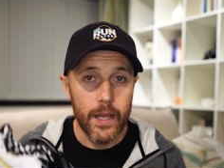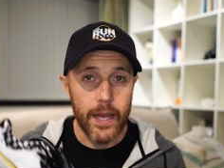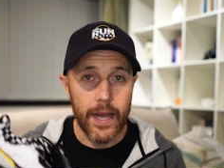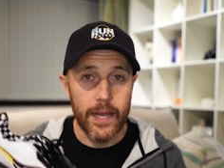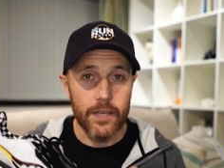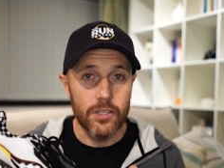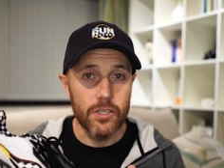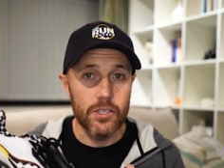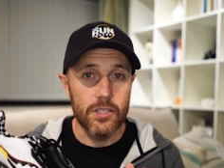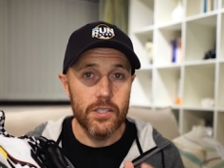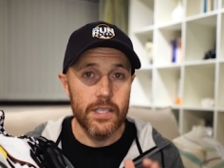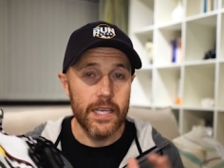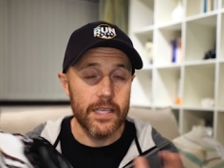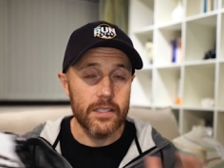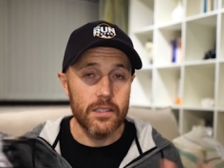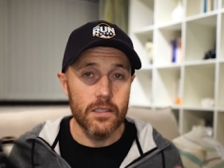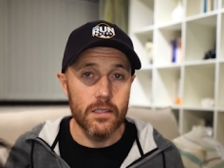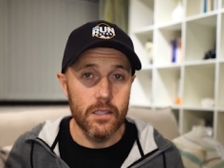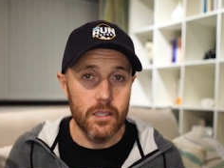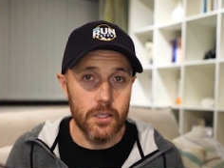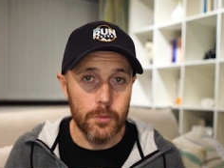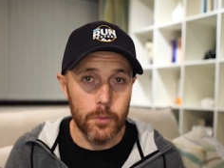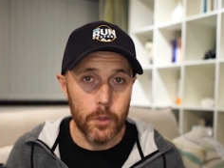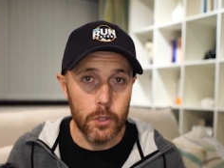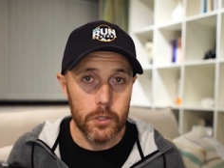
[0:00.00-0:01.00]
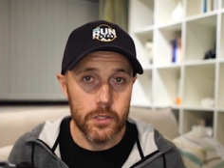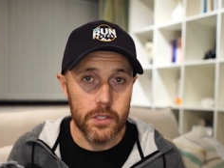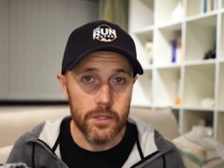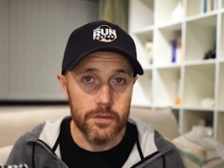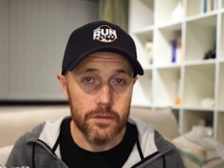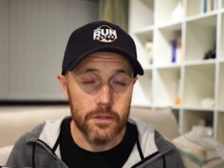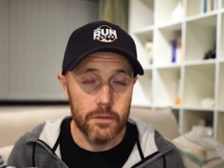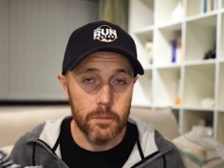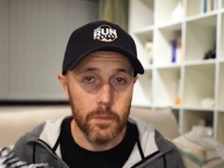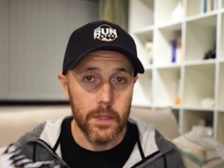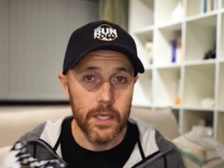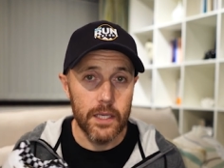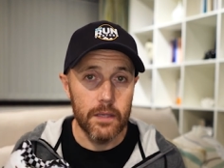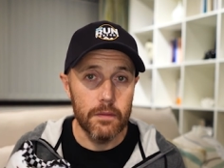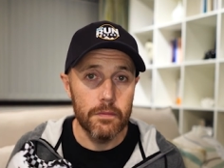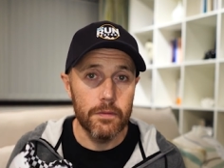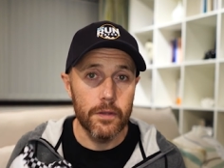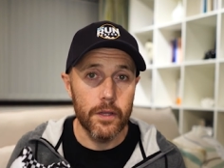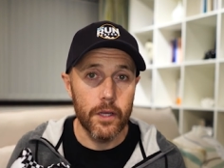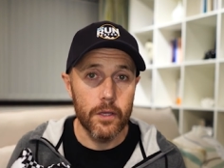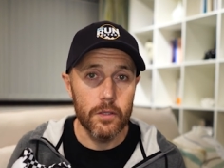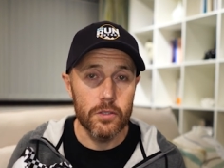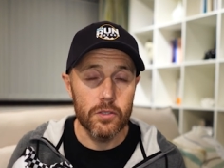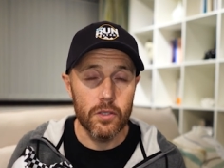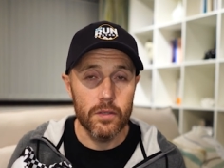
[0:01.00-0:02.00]
and just ticks a lot of boxes for me for
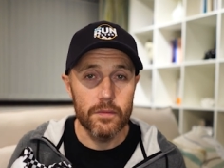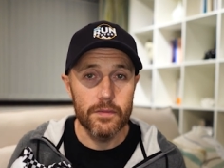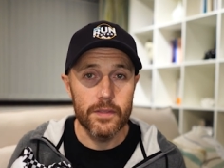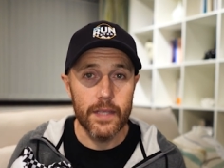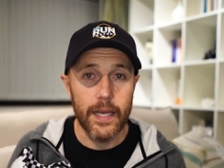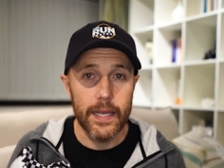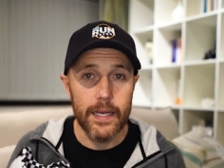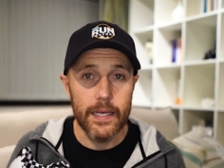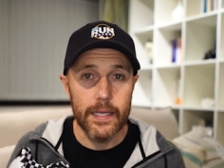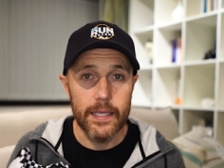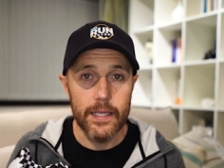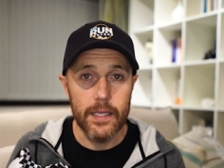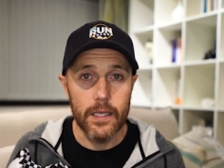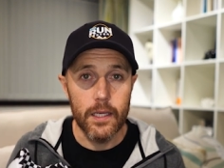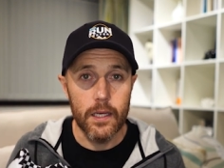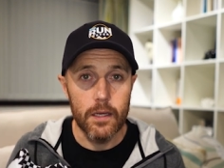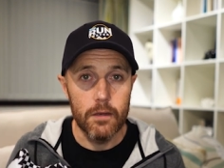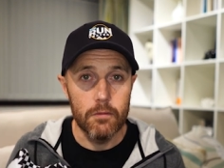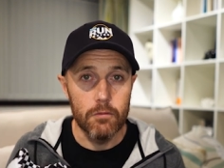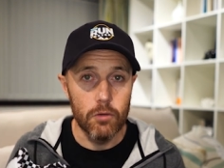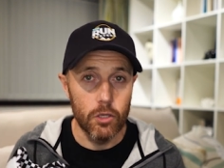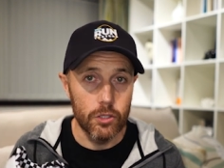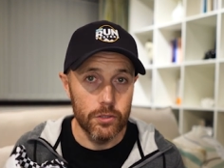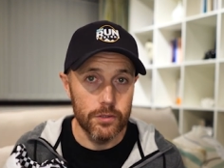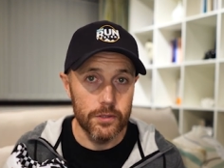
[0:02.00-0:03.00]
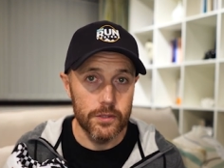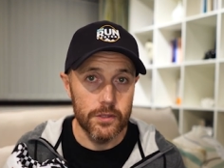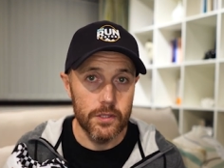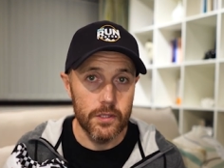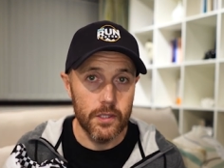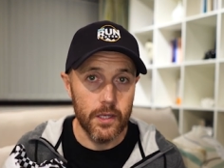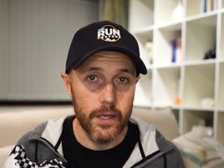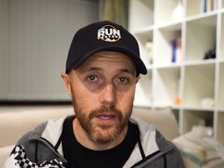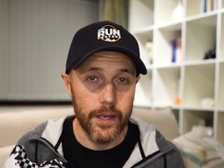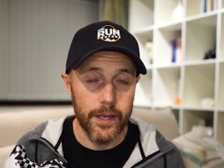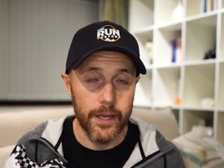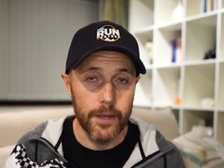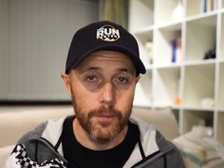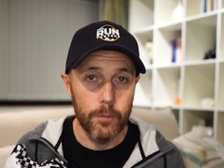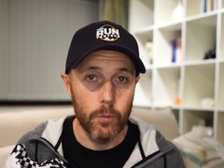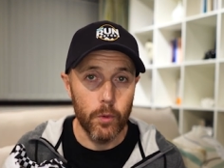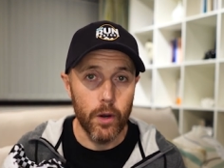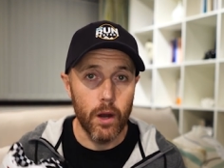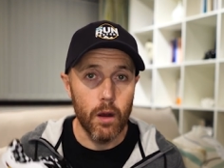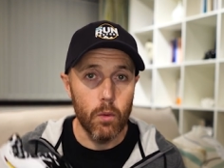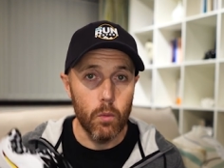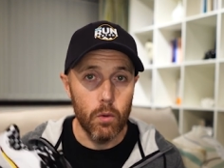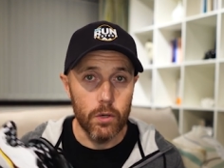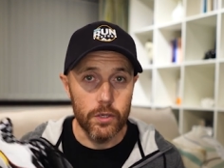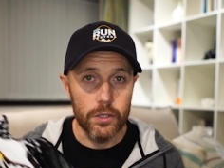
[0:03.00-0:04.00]
those sort of daily runs um,
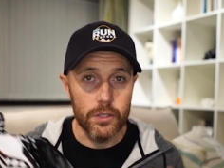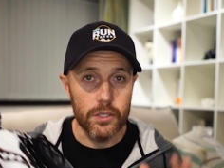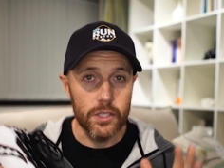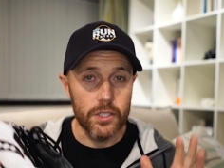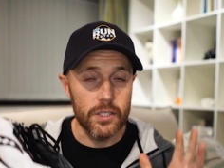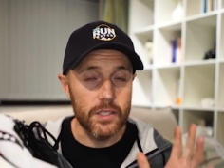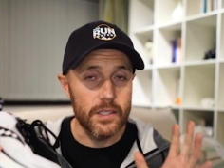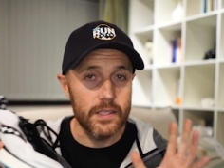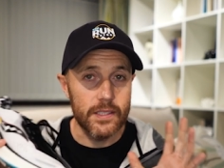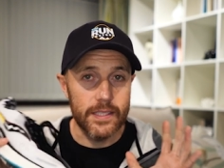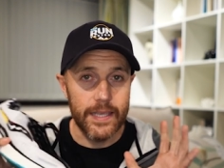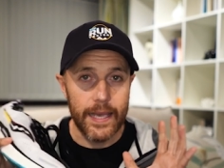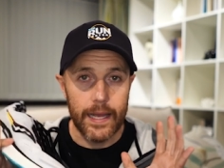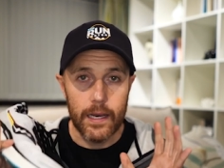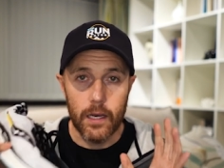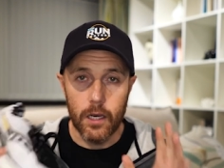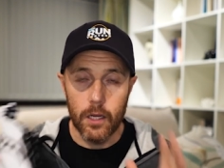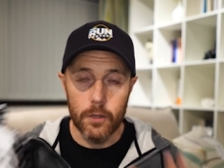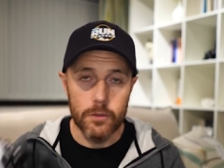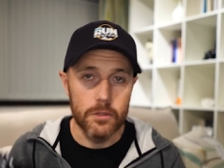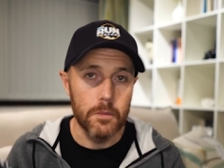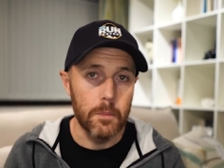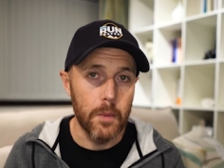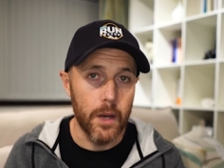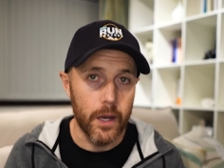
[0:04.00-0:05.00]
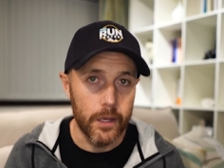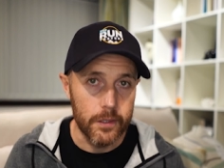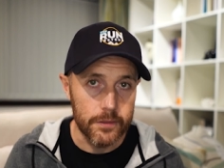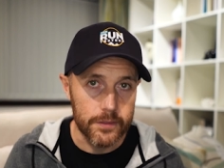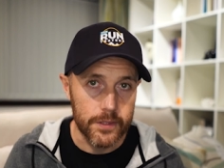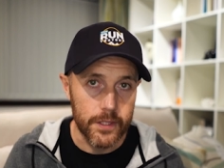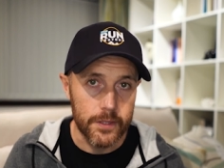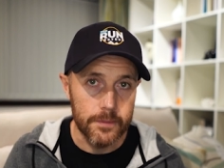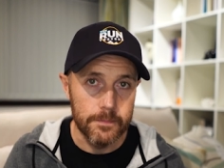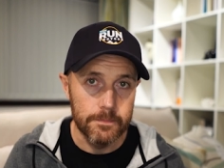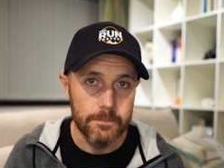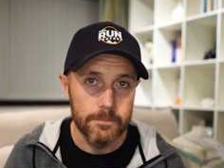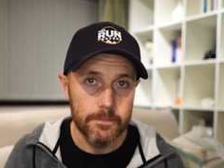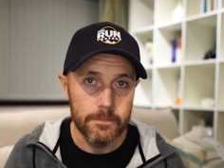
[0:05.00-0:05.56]
where I want to just get loads of miles in.